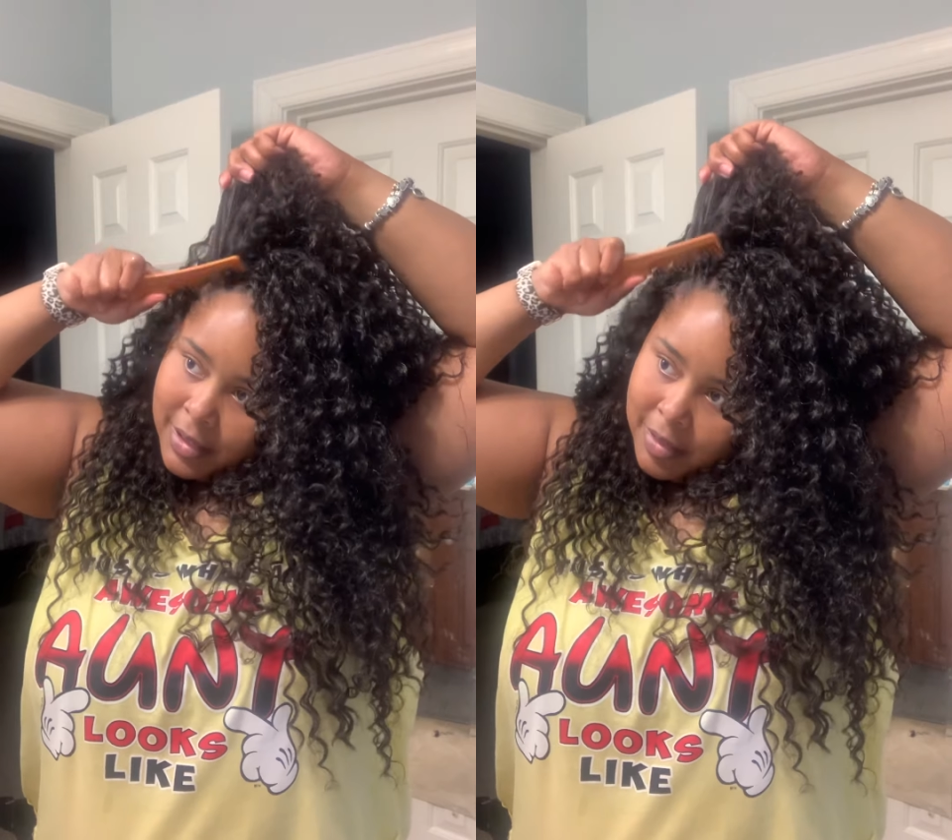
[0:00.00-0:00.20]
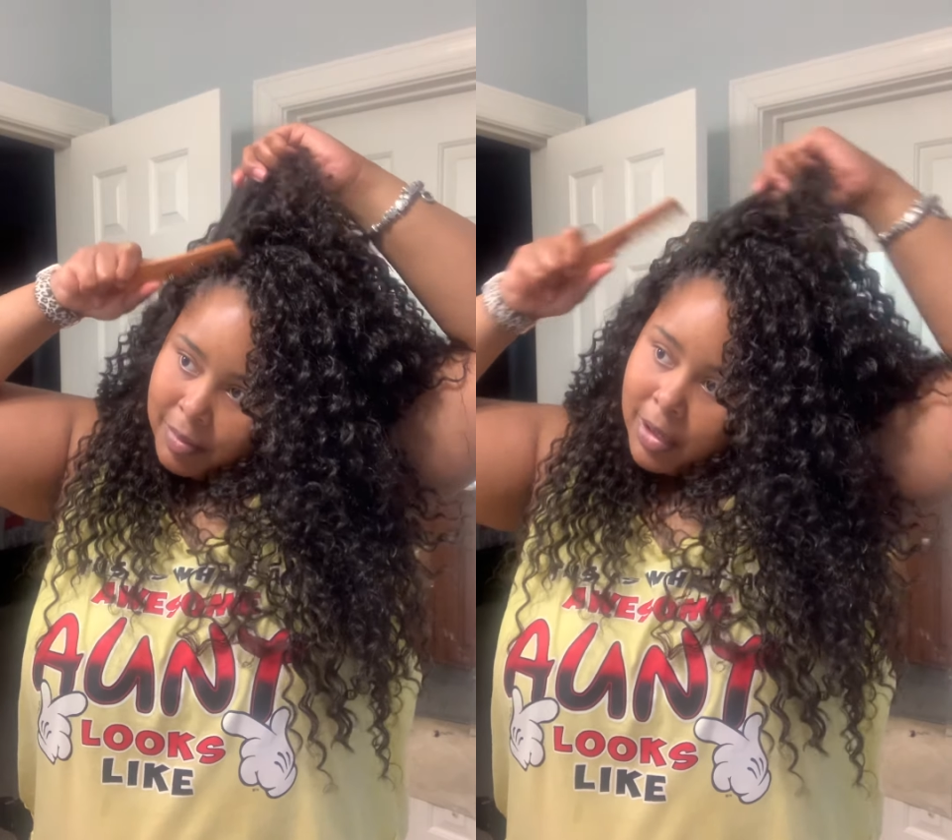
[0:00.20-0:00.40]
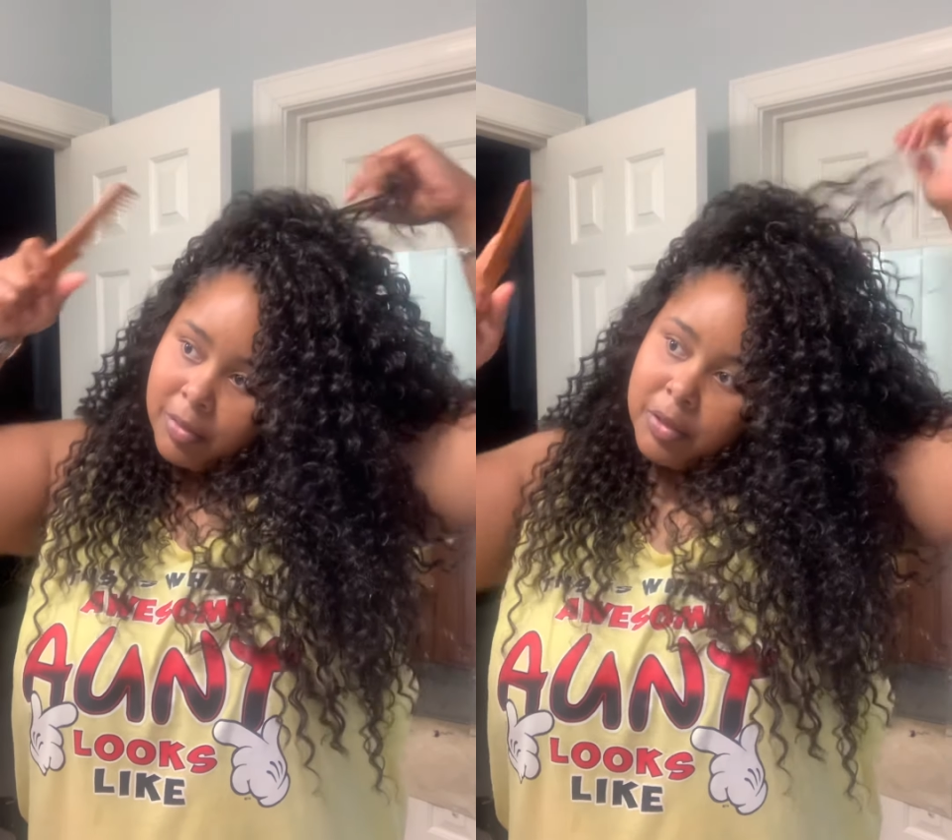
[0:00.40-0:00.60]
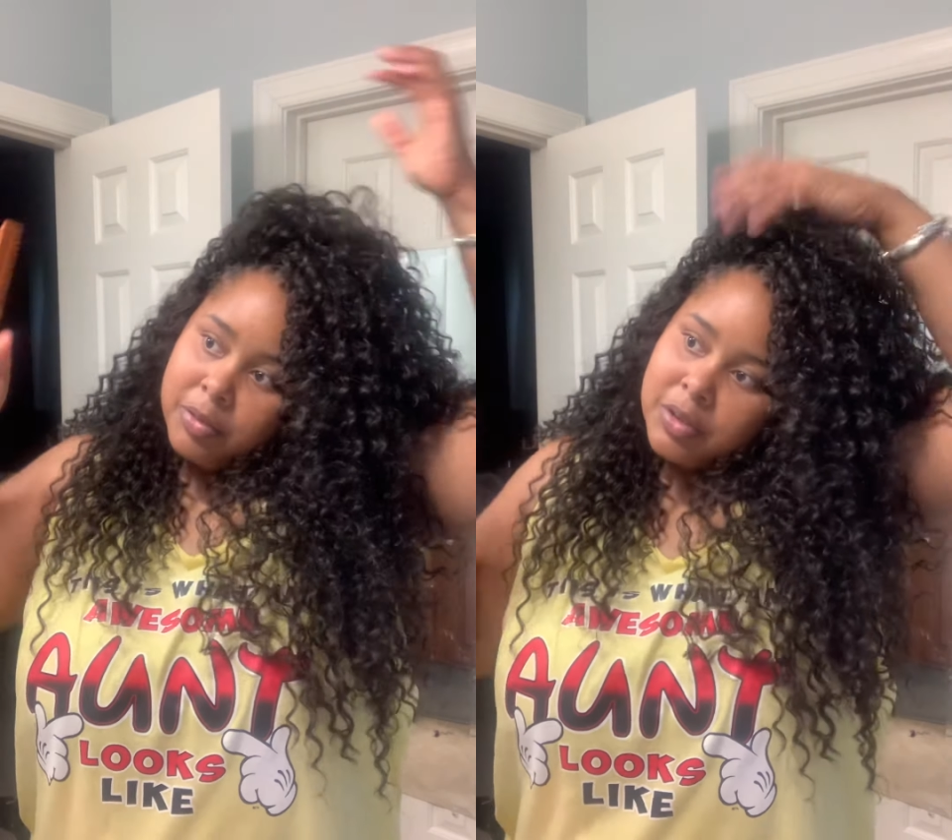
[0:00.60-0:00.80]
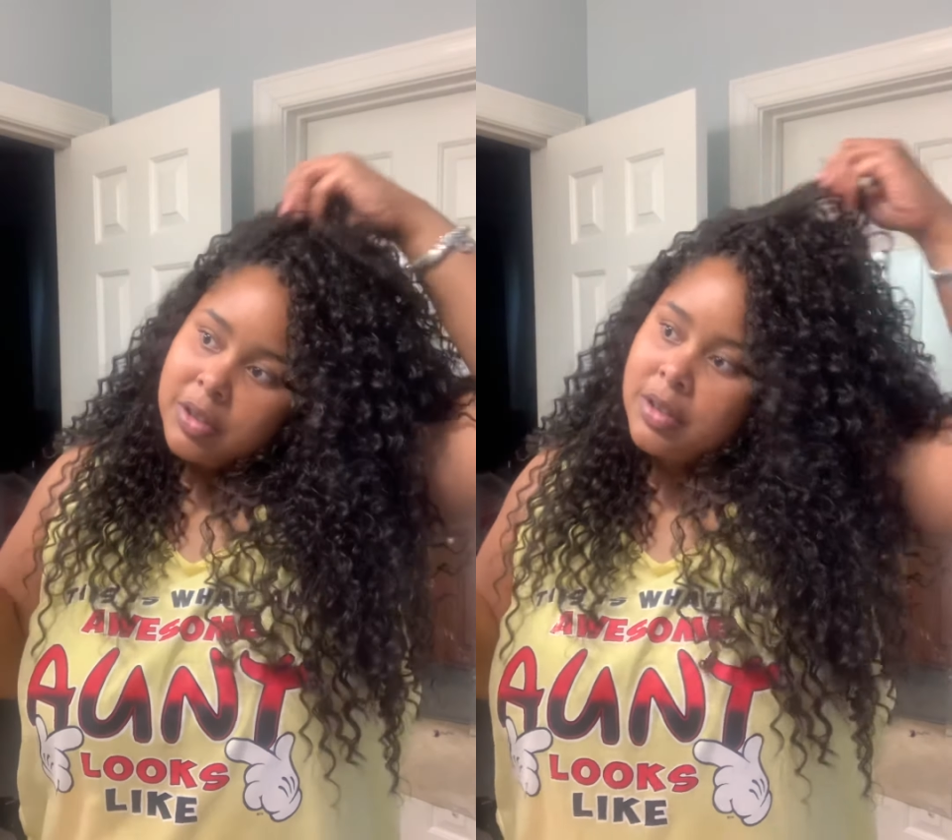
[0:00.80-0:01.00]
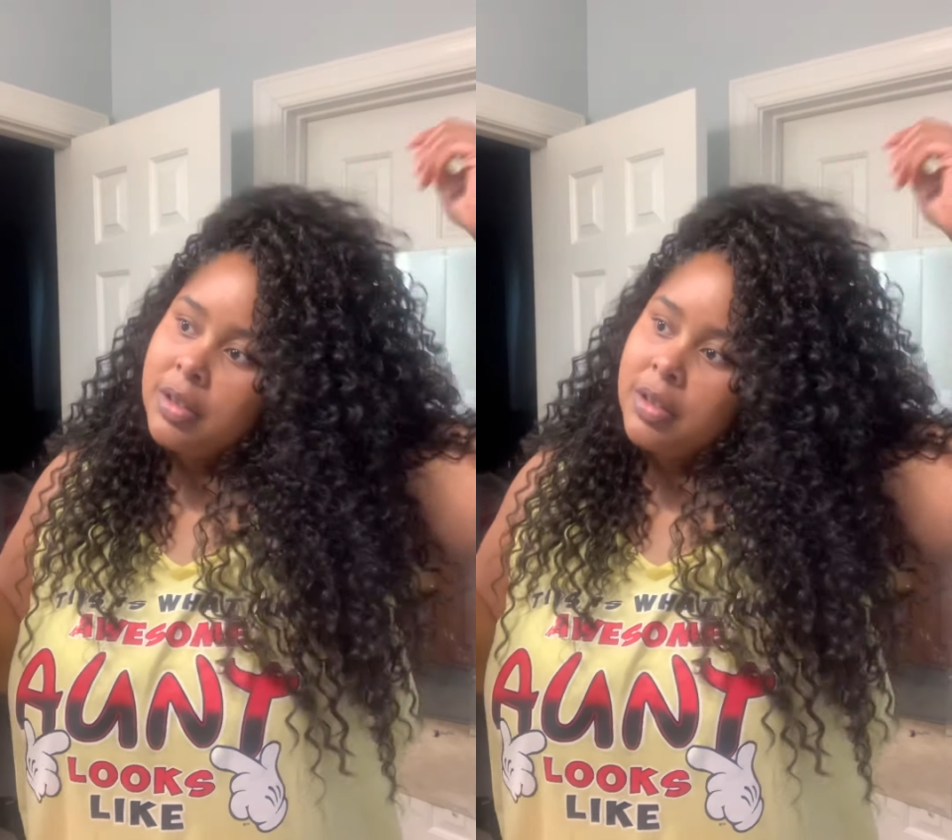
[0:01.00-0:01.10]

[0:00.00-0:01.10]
roots,